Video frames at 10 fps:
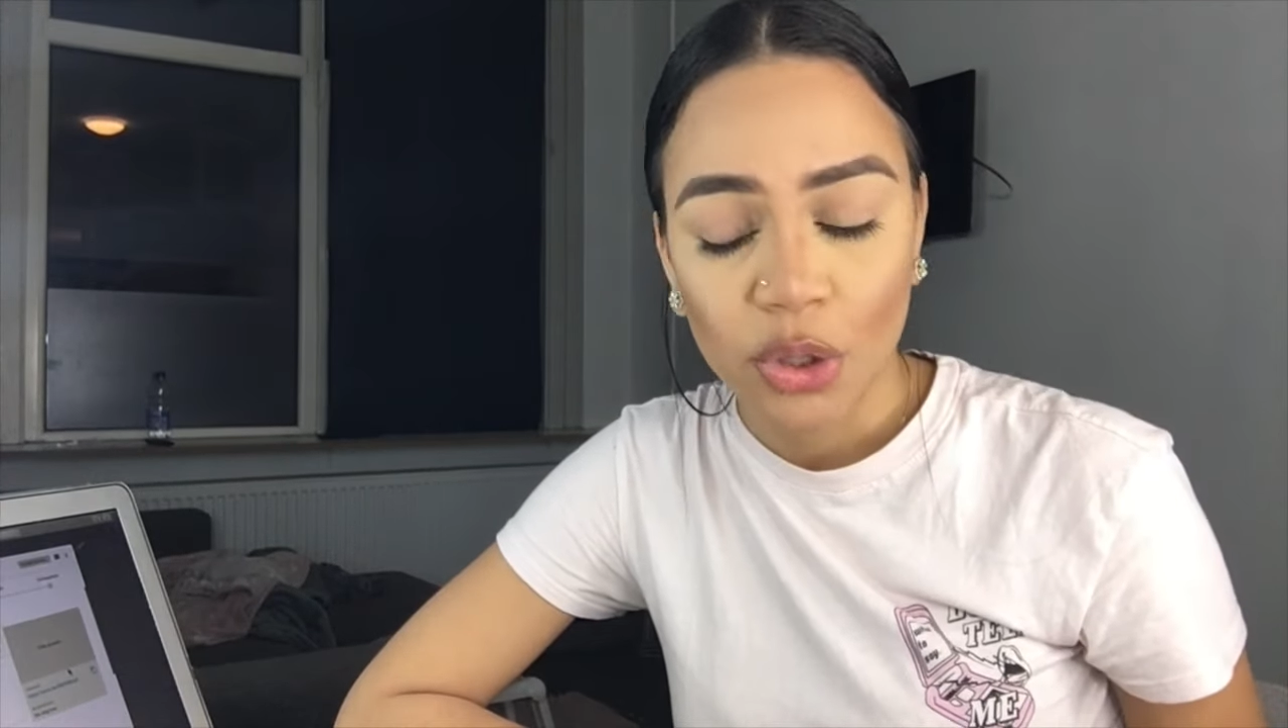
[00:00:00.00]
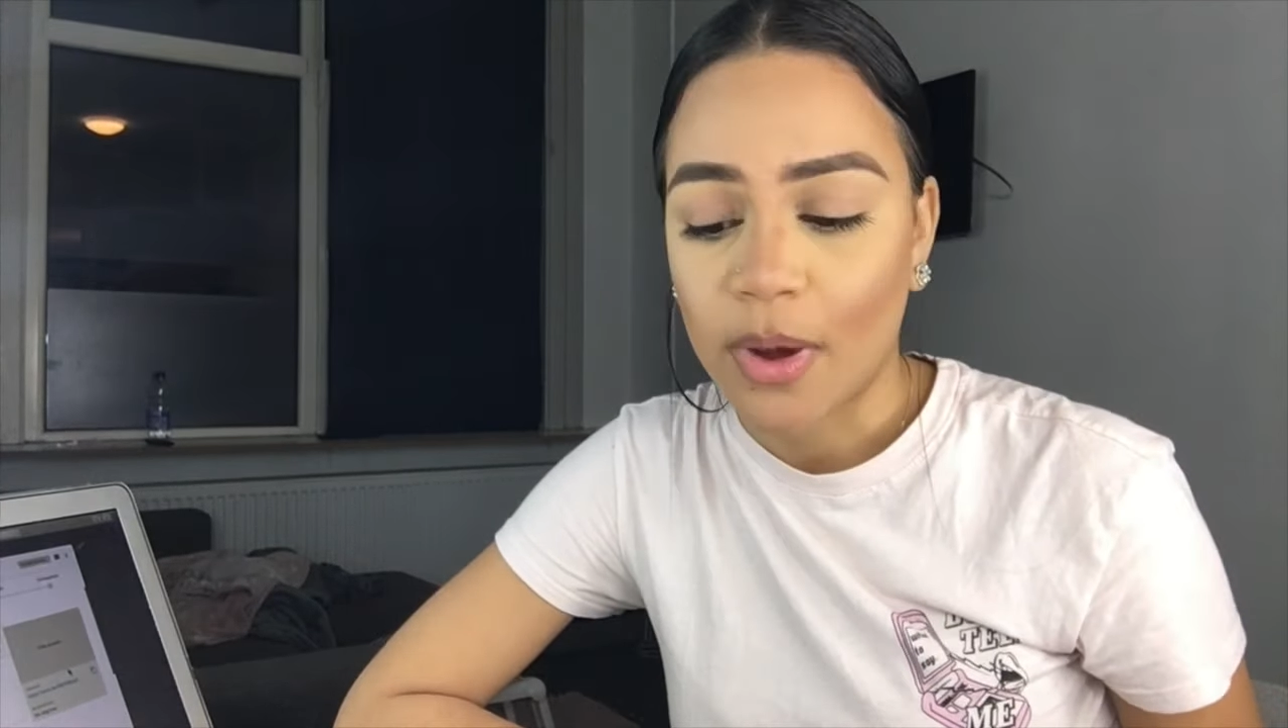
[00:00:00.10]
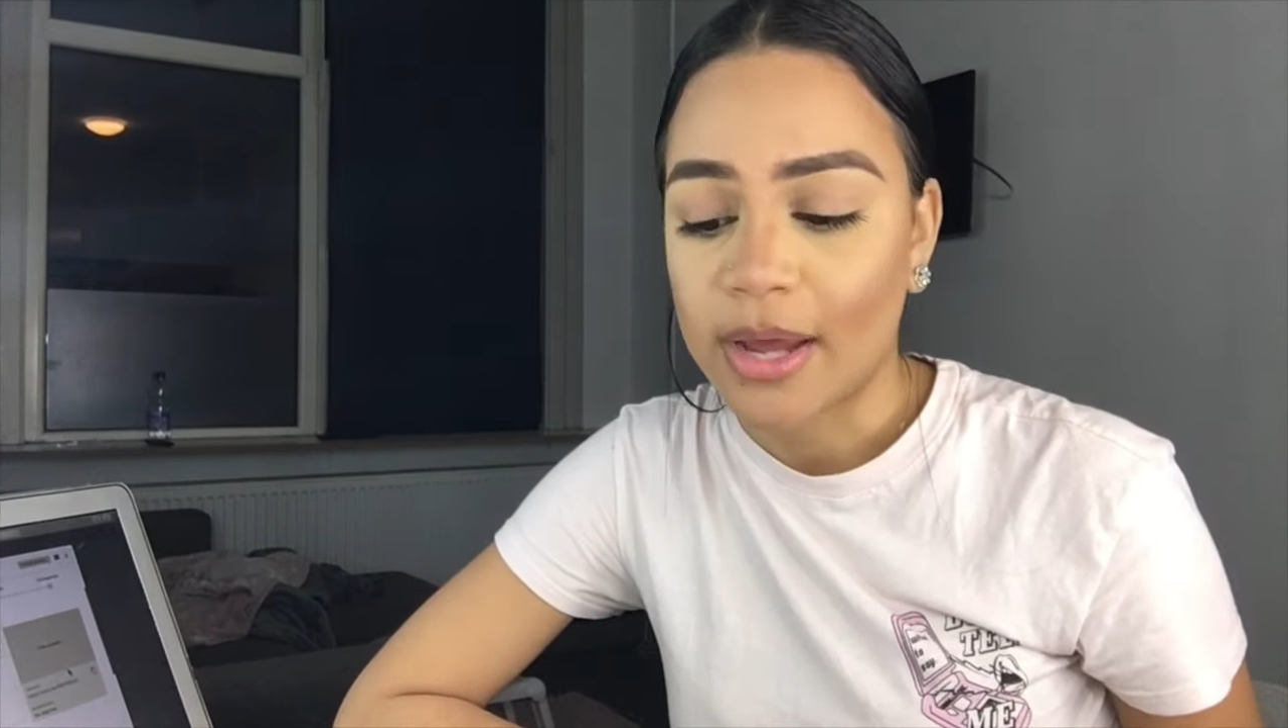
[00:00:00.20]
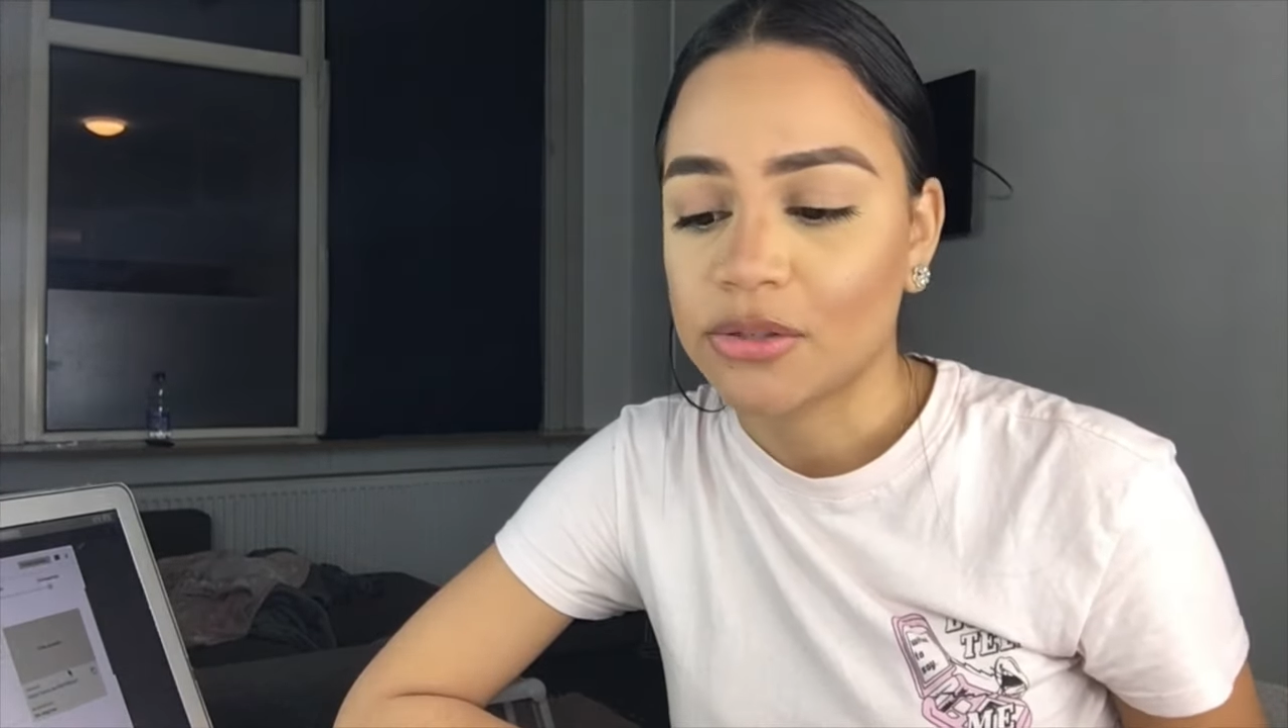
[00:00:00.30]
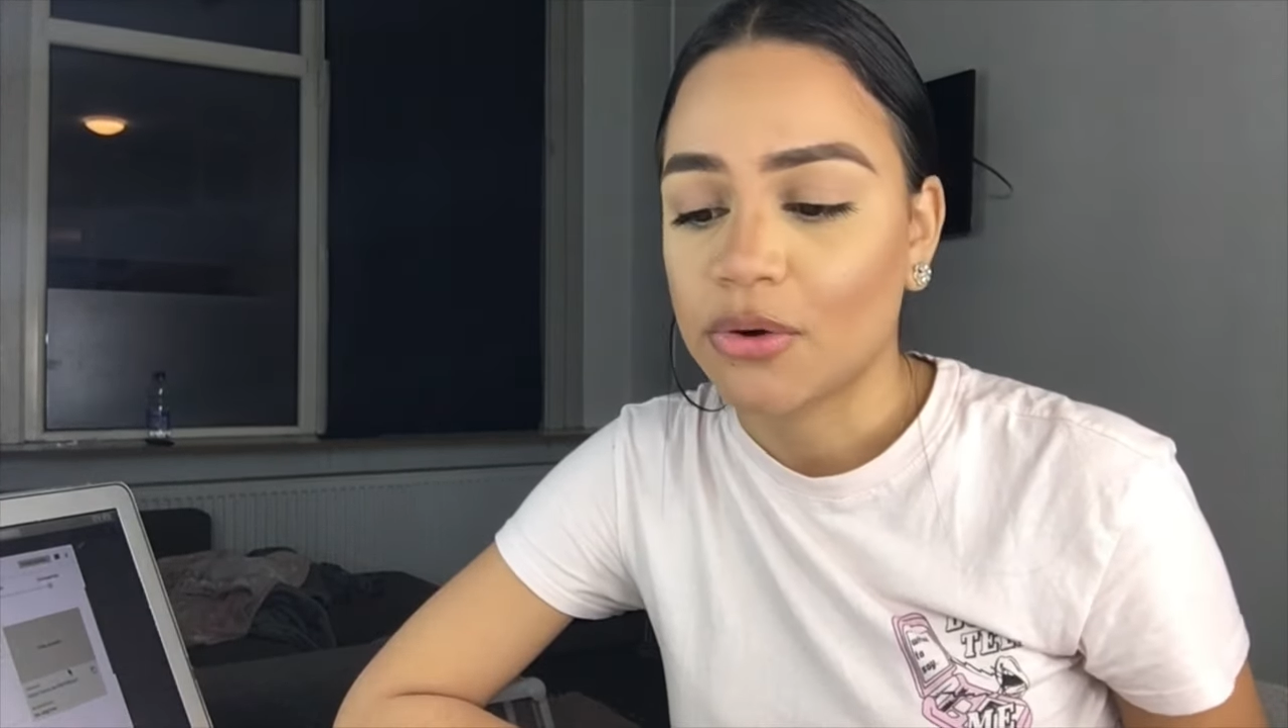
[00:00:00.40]

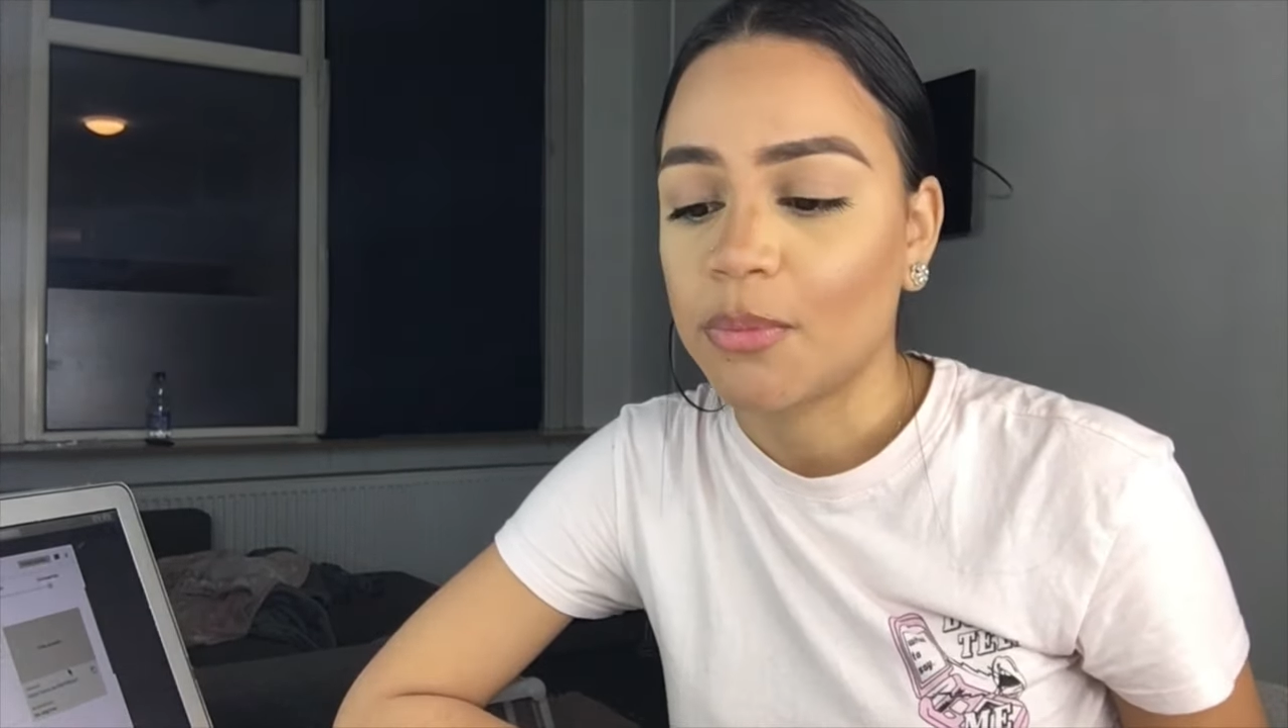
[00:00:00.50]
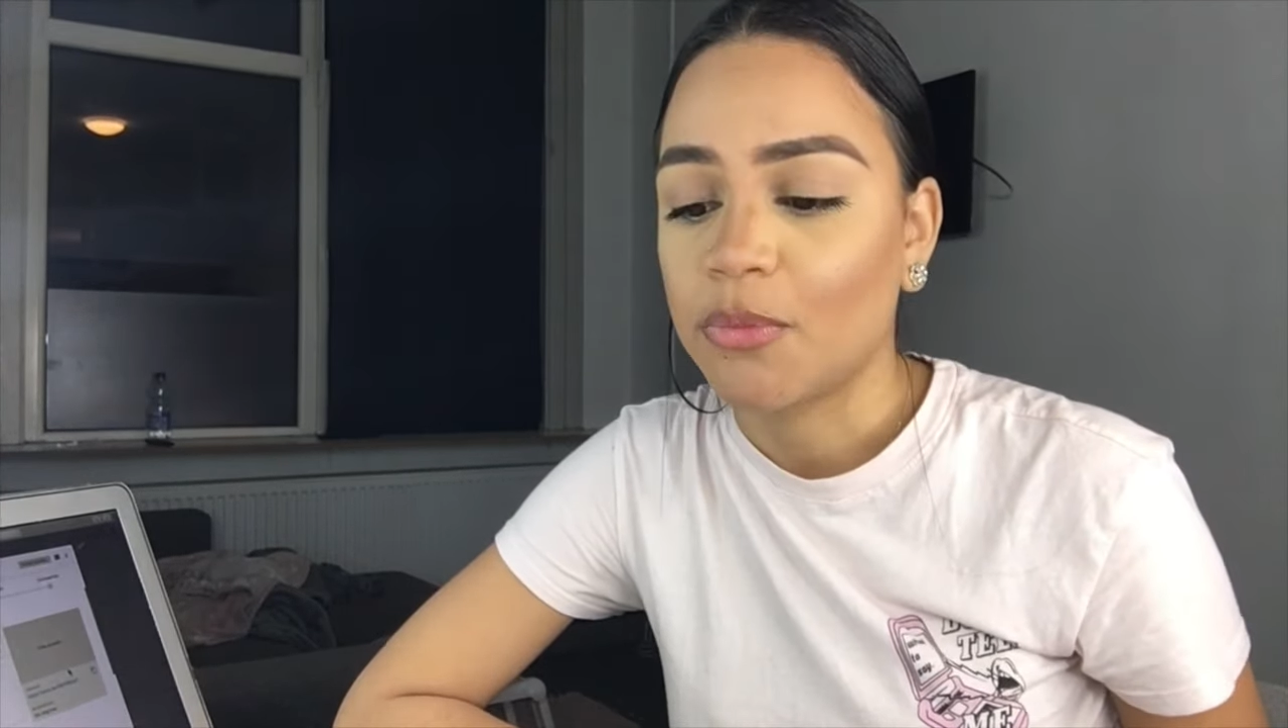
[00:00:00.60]
twice or